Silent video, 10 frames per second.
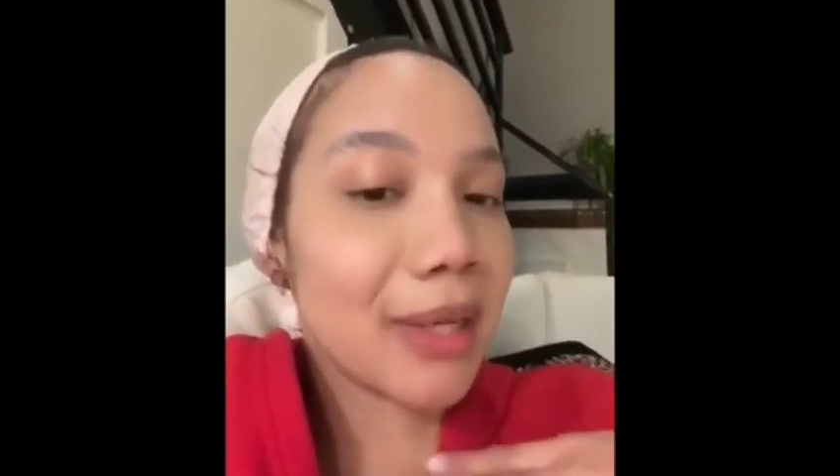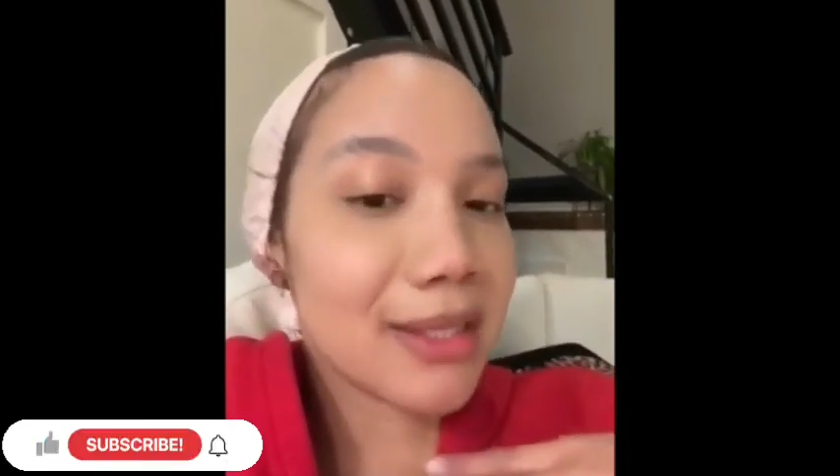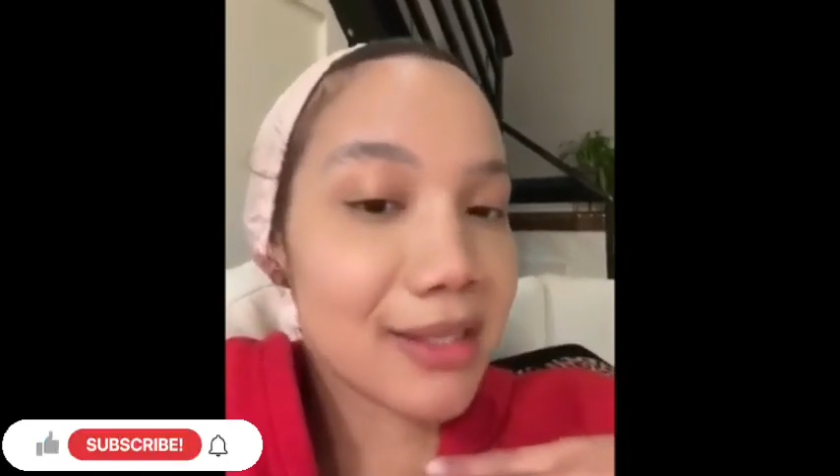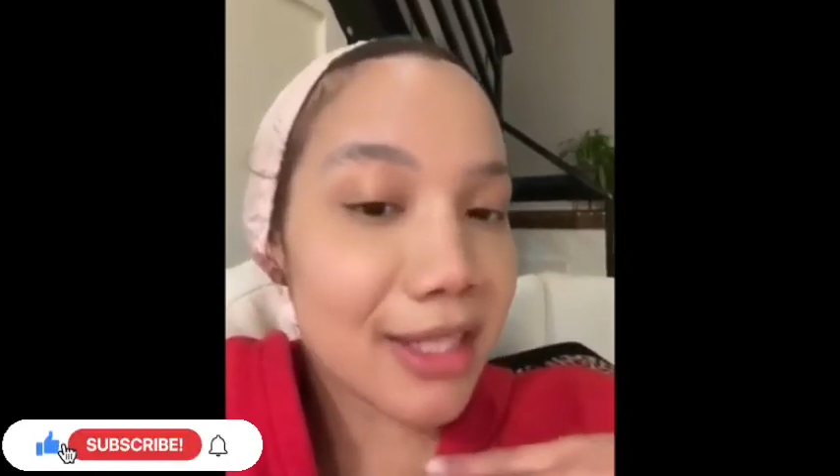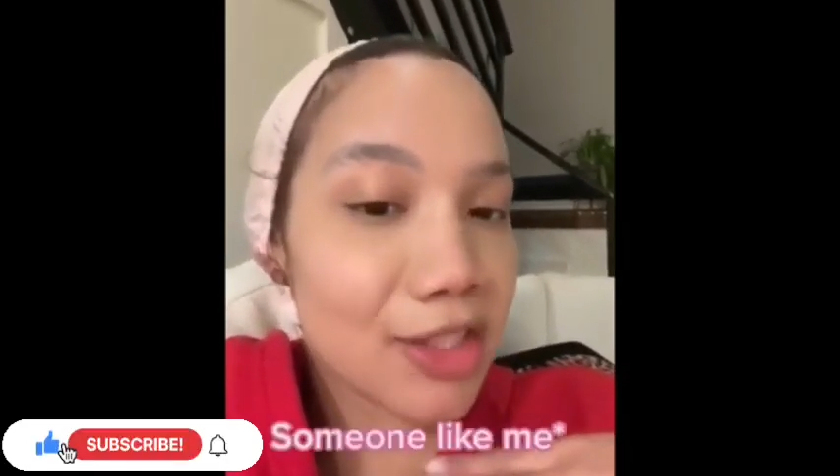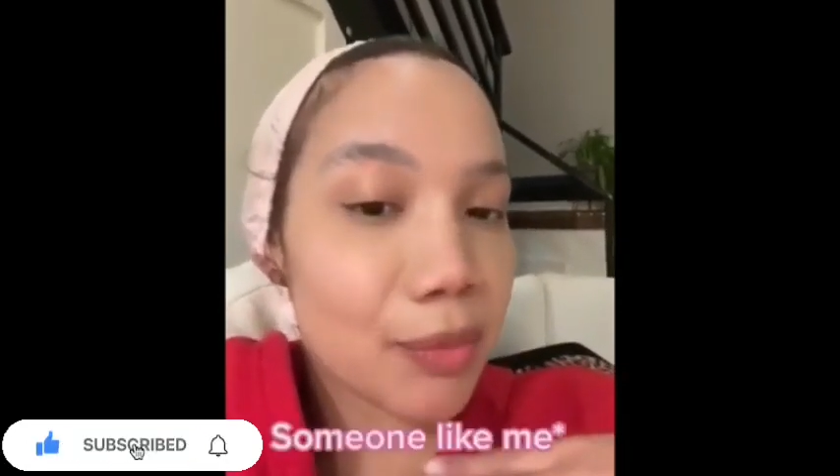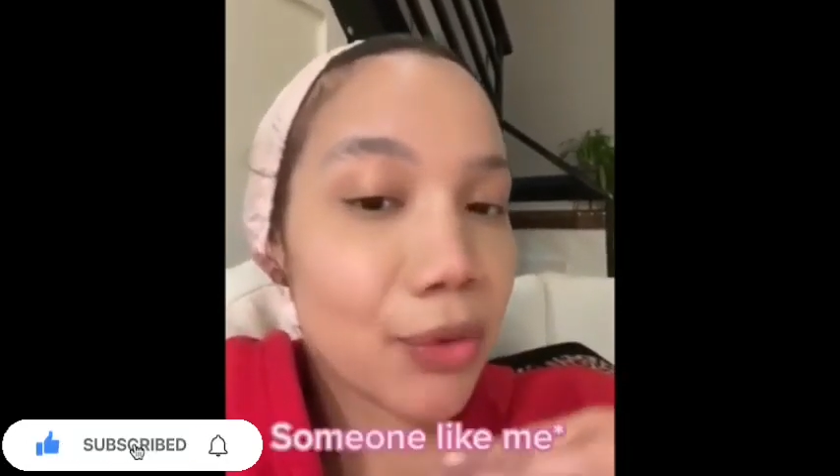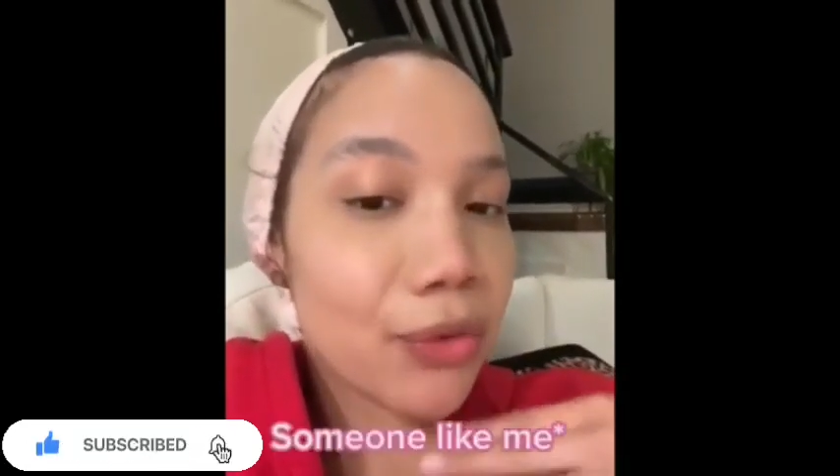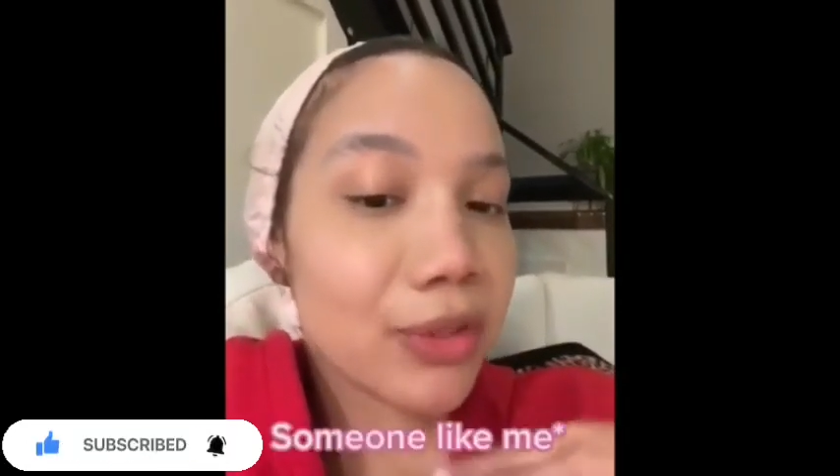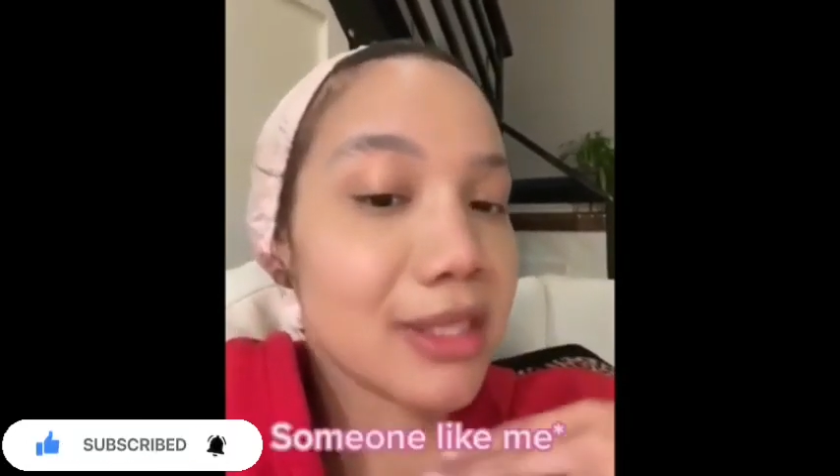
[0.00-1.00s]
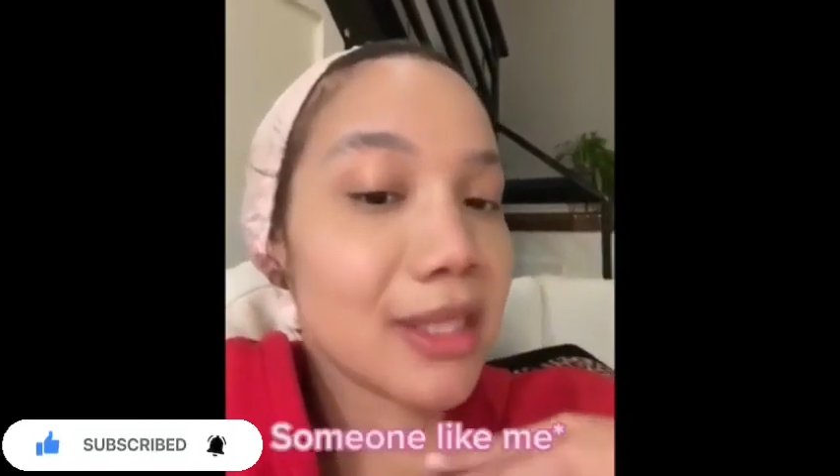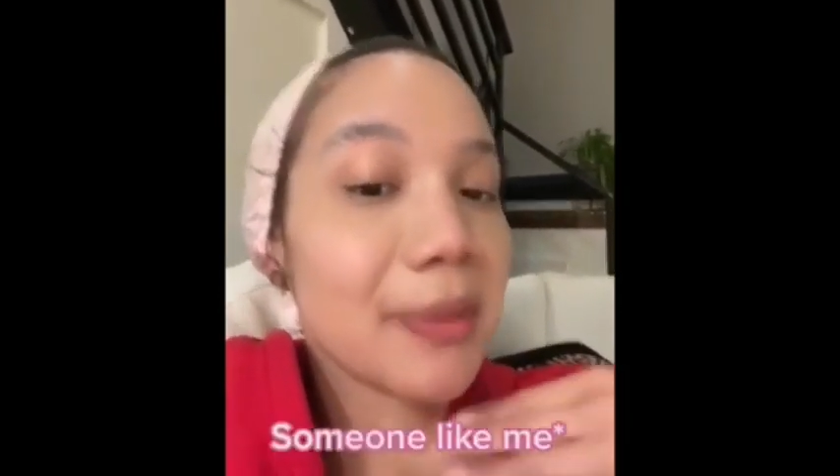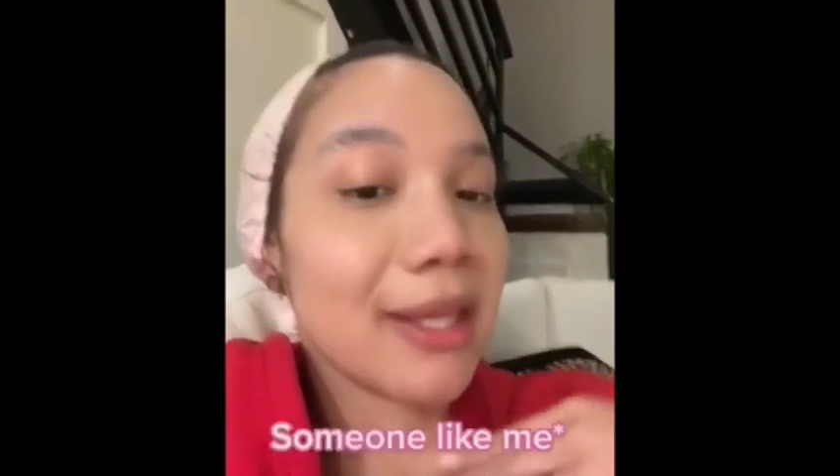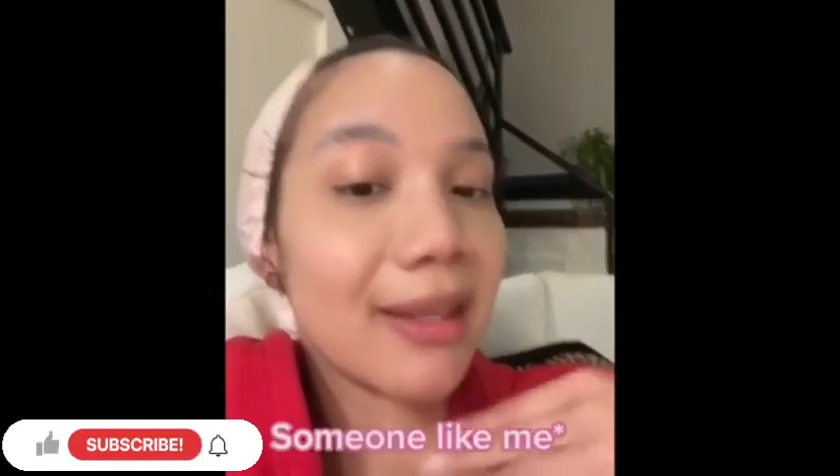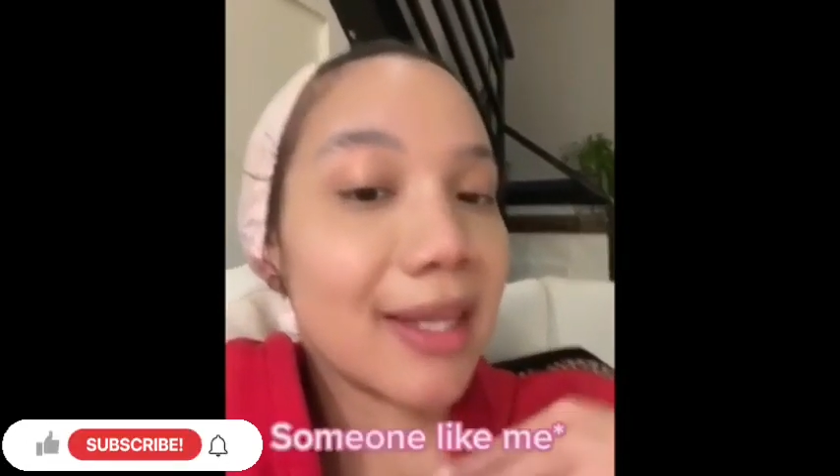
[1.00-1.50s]
accessible for
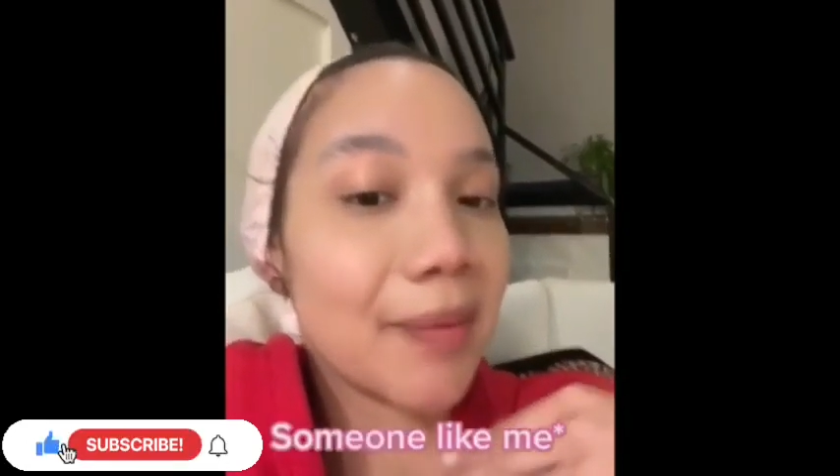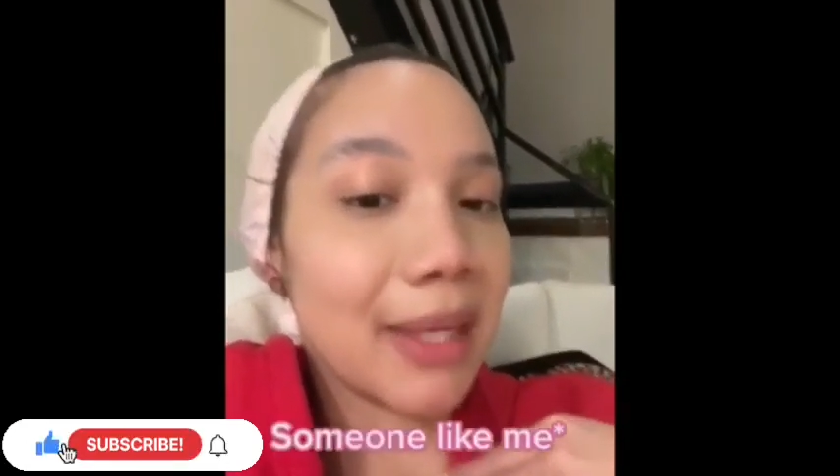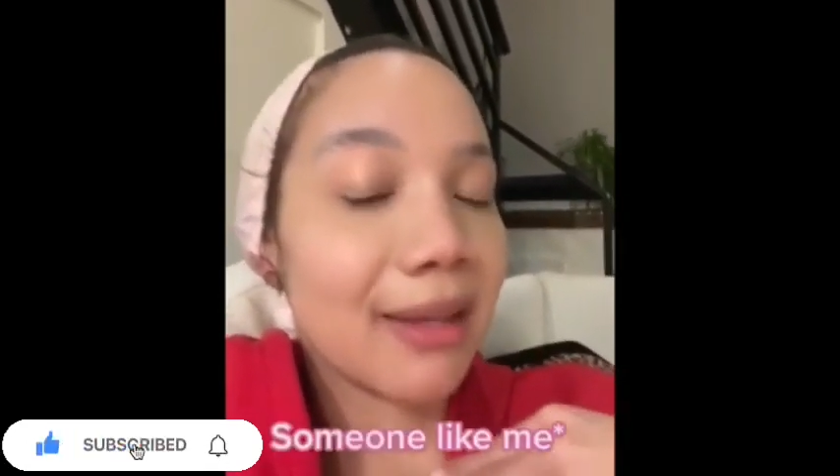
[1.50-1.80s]
something like me.